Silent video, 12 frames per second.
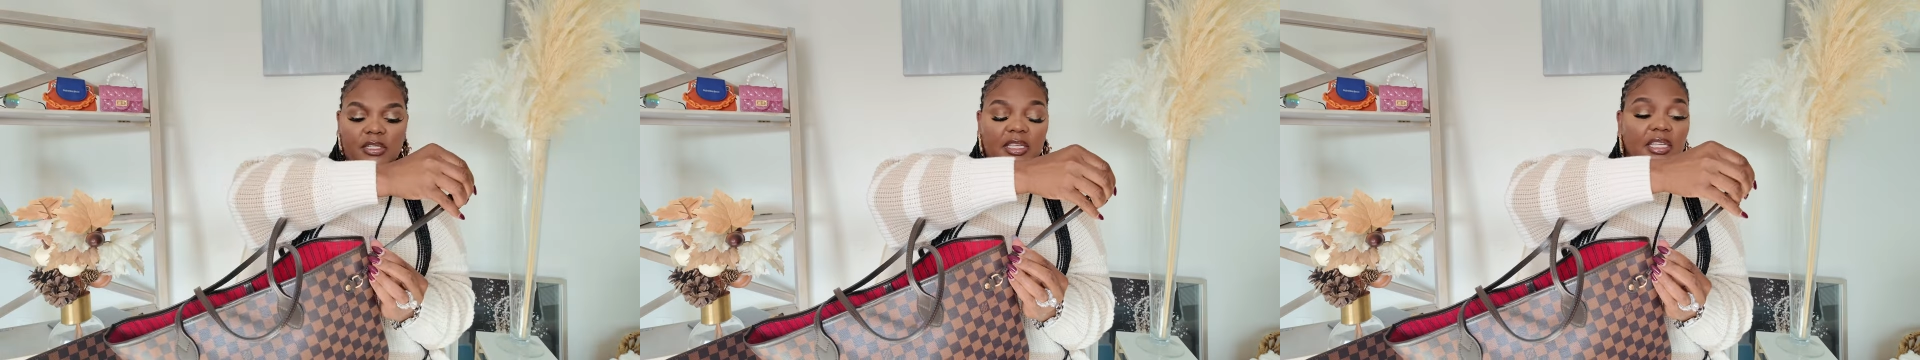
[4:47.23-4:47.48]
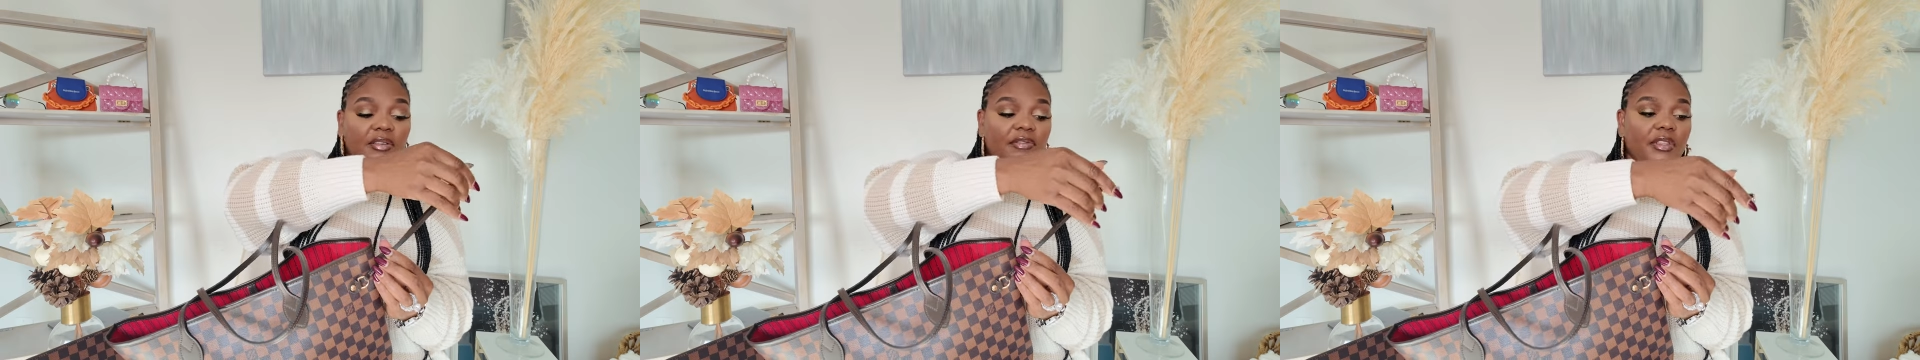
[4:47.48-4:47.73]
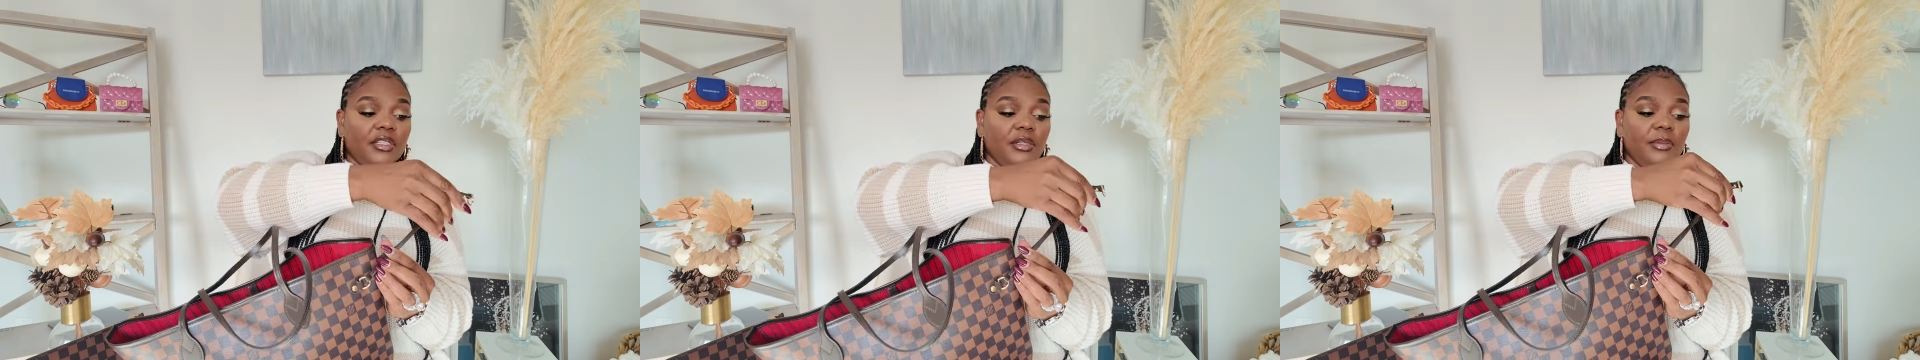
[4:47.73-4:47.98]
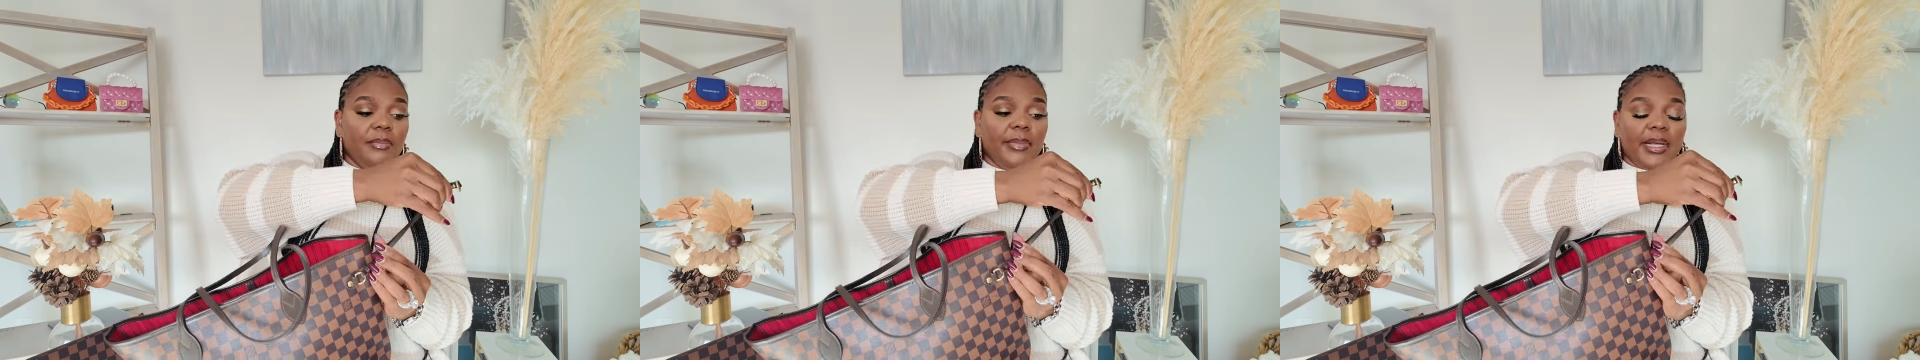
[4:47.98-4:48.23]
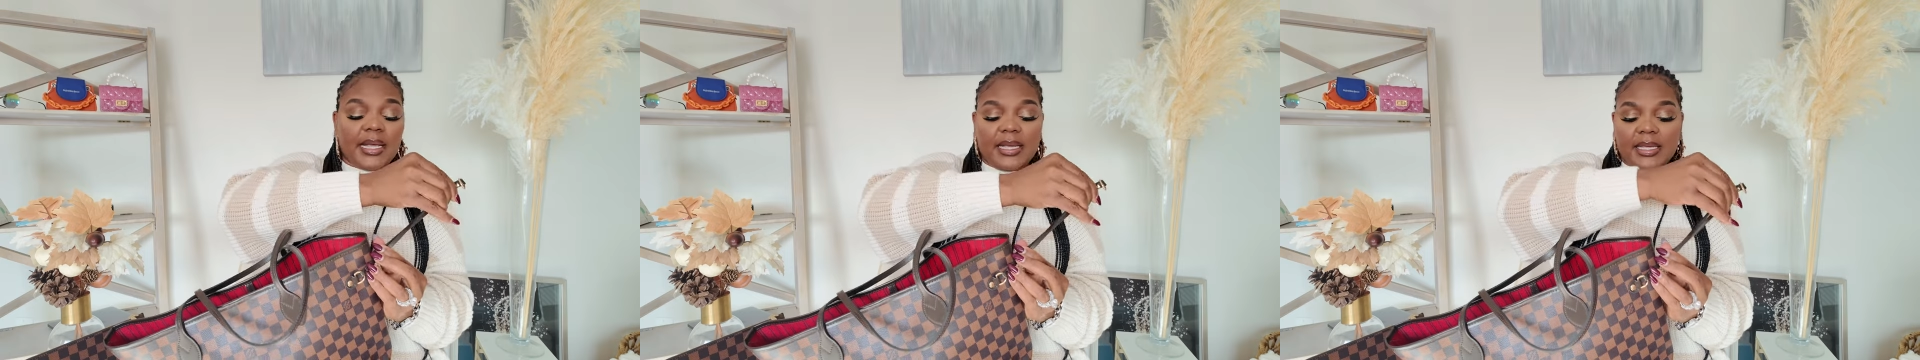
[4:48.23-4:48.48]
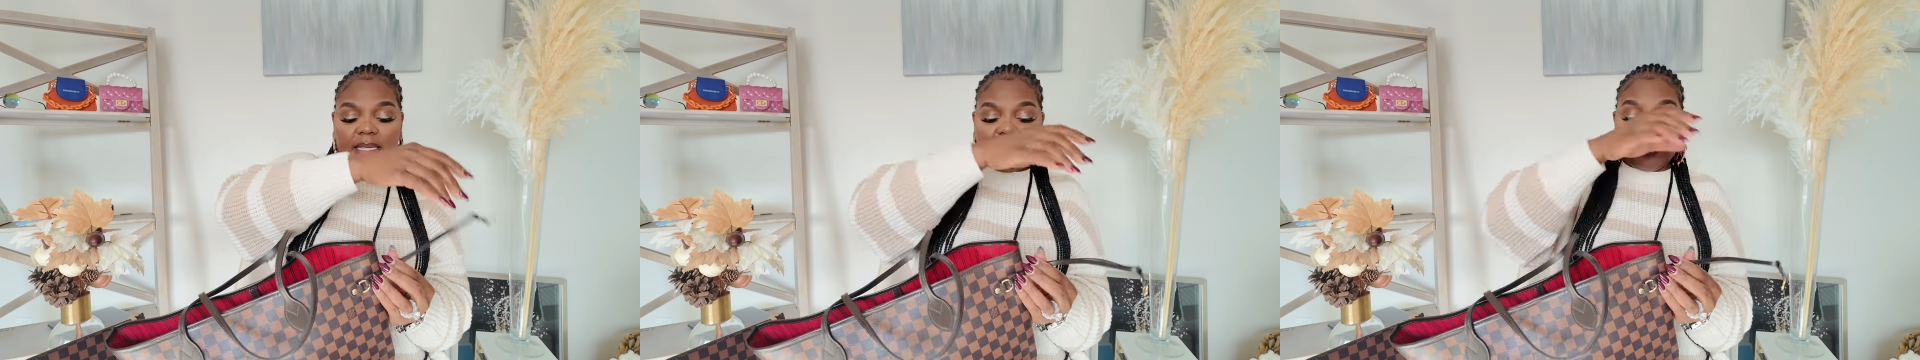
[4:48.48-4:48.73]
give the
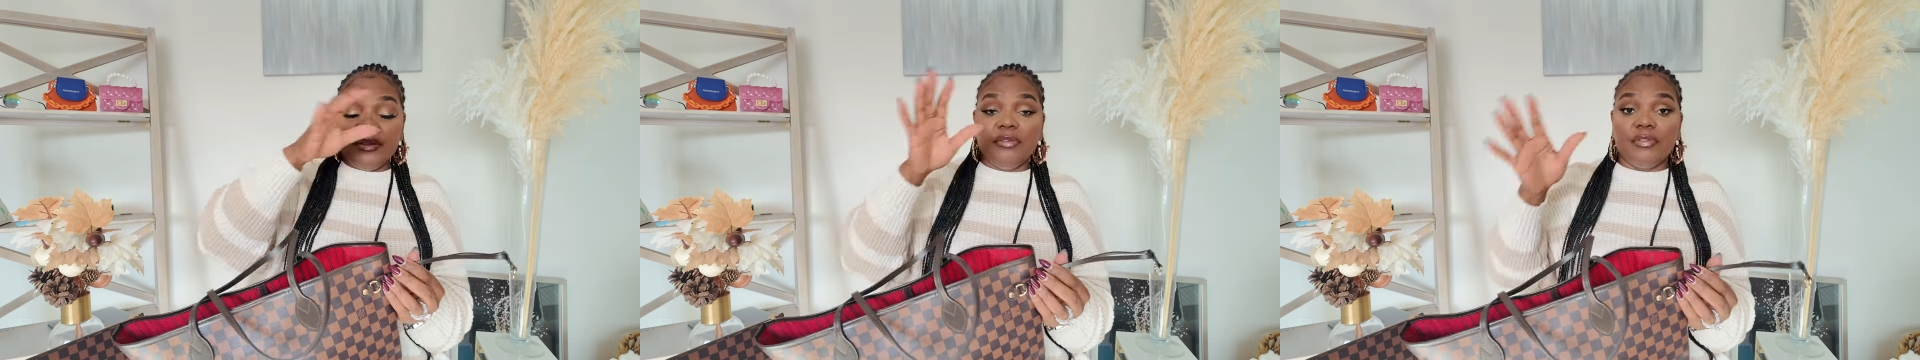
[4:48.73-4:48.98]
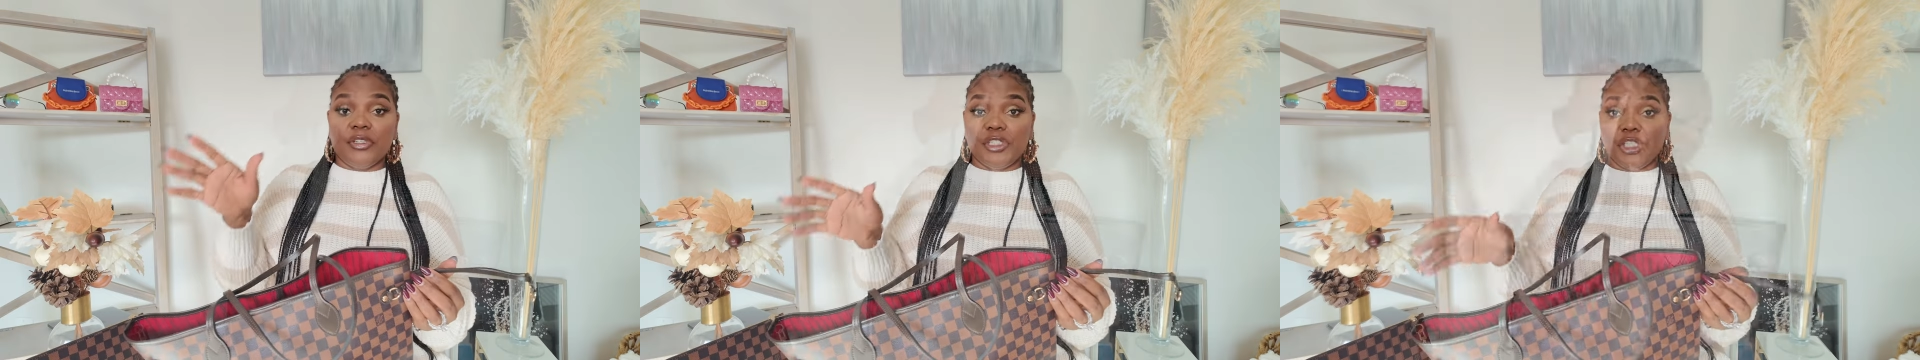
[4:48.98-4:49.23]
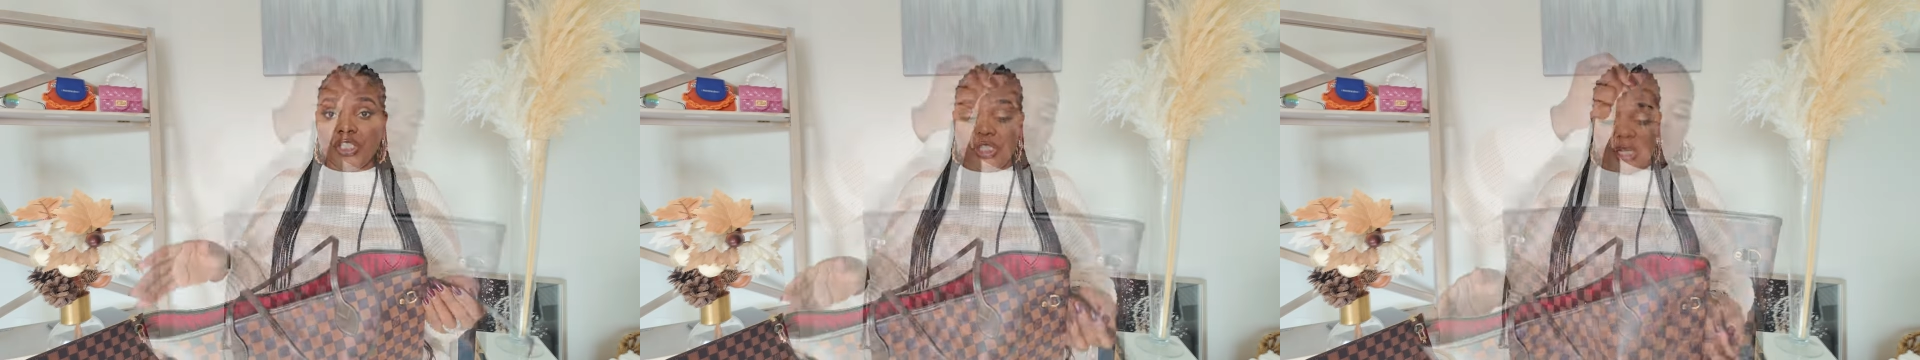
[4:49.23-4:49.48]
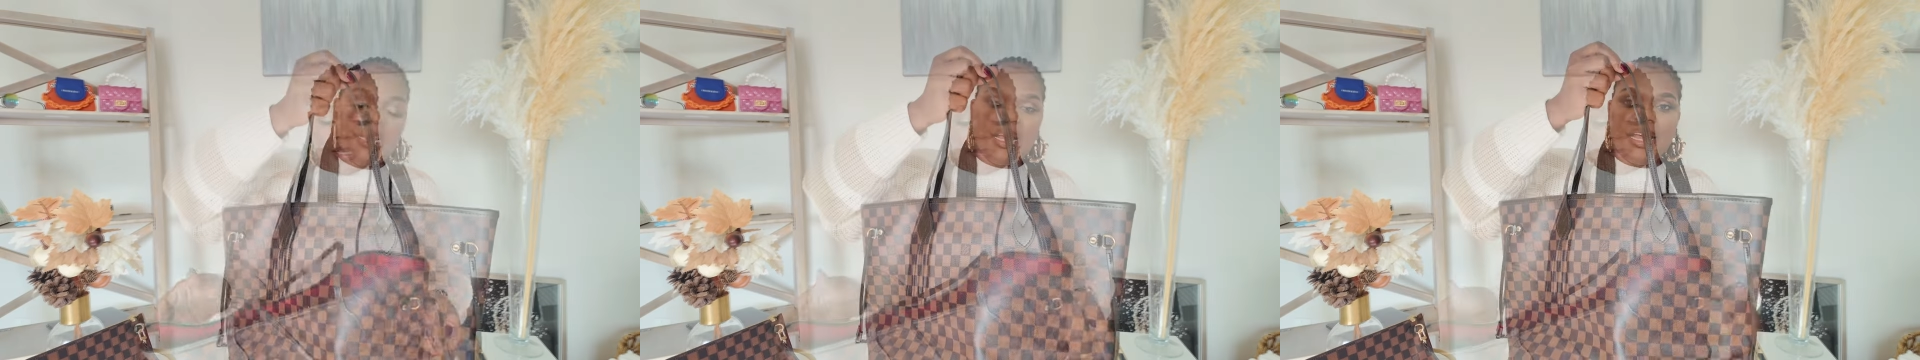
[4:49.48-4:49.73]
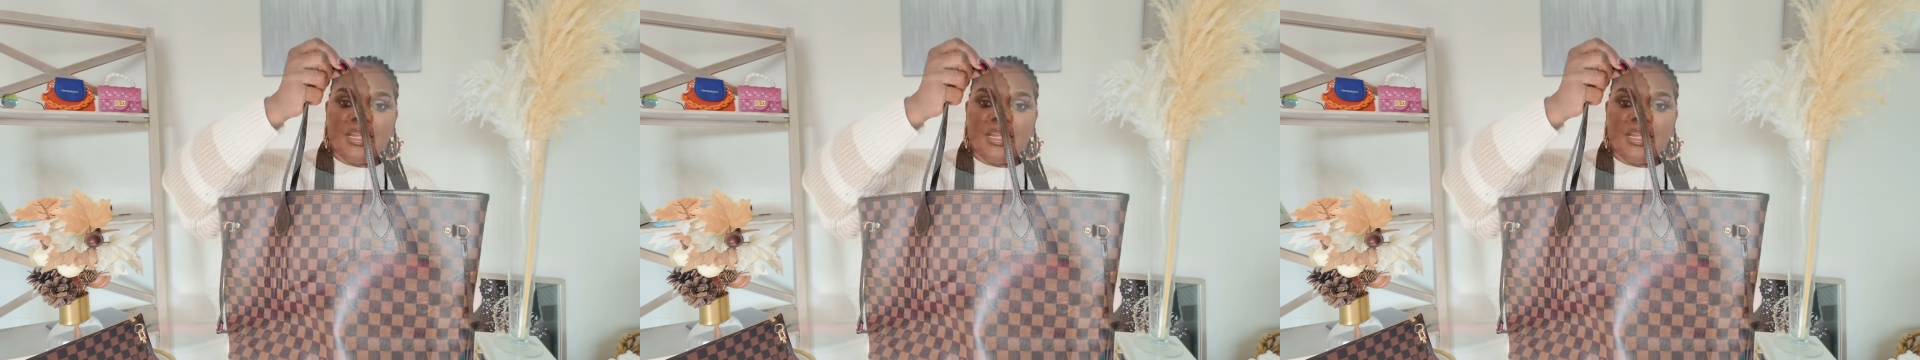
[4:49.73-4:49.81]
bag a different shape.